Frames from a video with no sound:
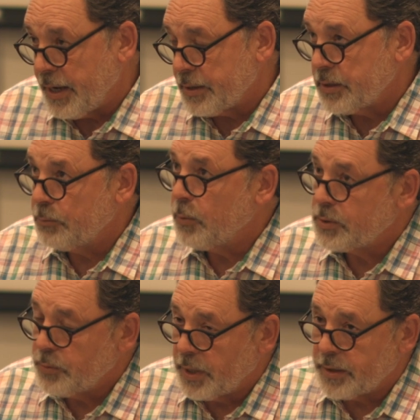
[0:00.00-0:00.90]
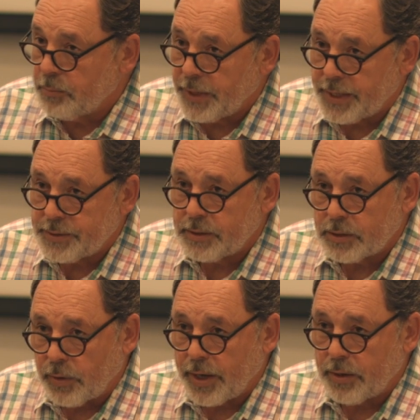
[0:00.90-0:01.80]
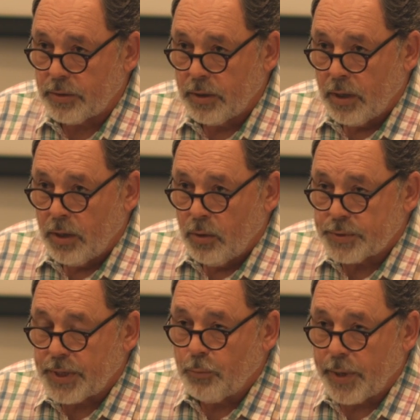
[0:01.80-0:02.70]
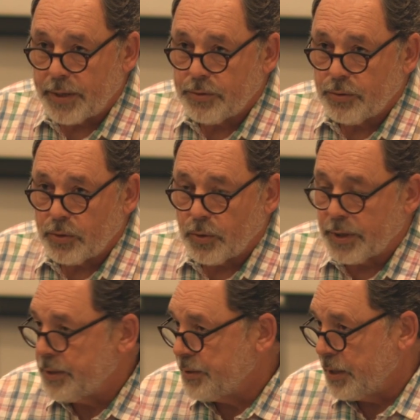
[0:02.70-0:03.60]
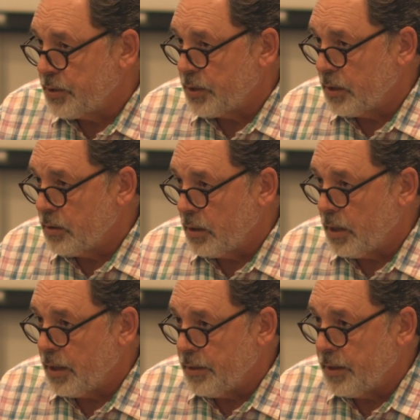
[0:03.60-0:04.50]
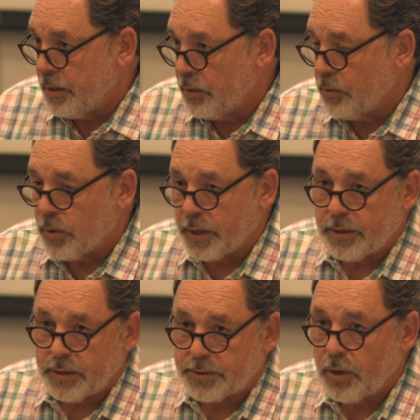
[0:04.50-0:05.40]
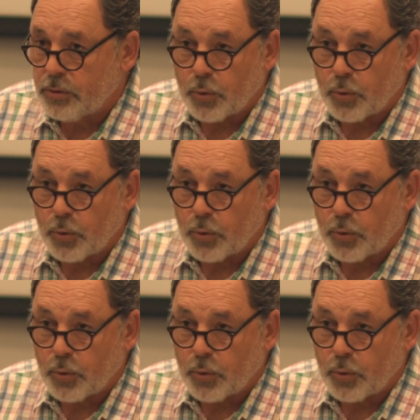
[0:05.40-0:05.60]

actually, once we got the plants in the ground, was I went to an organization here in Oregon that's called